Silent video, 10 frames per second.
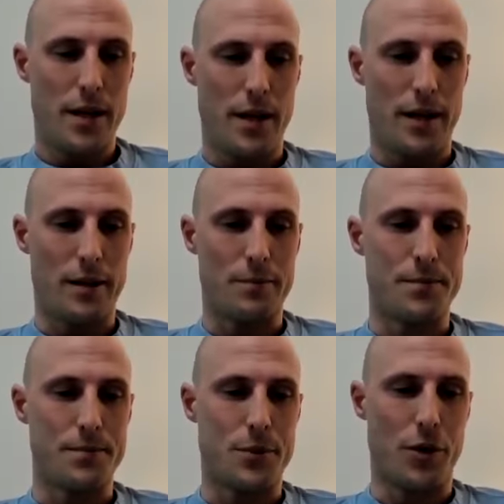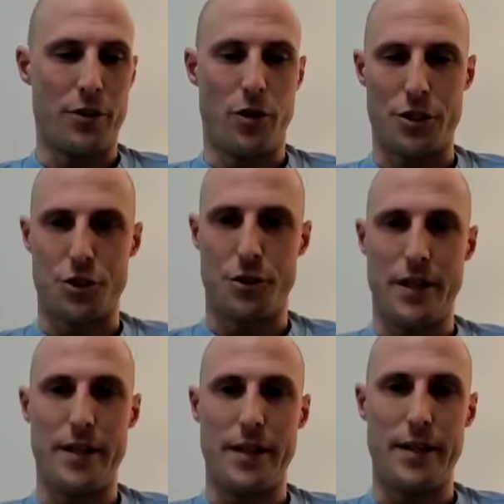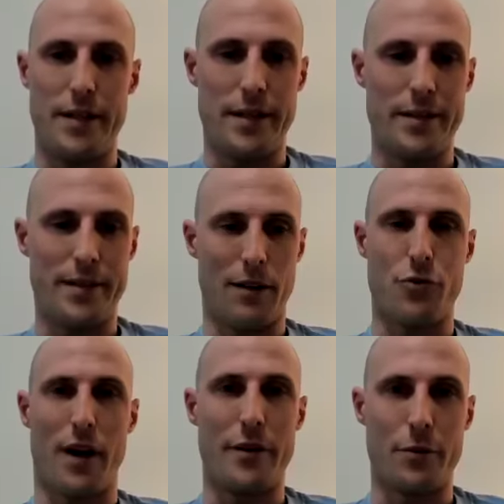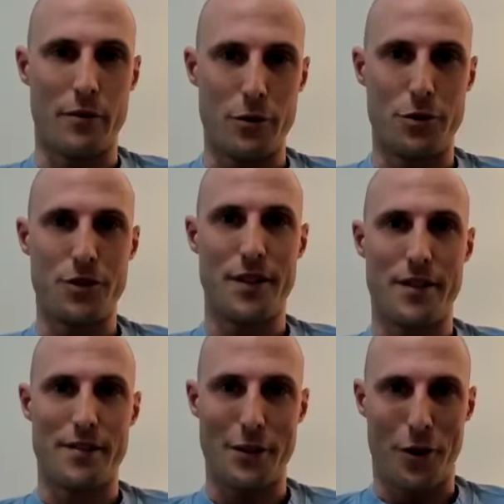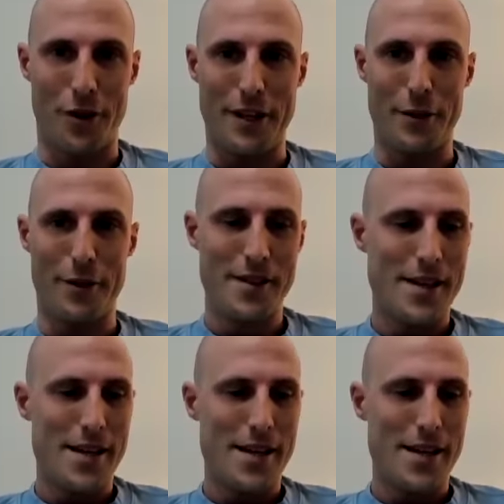trying to usher in the self-driving revolution that's still not here.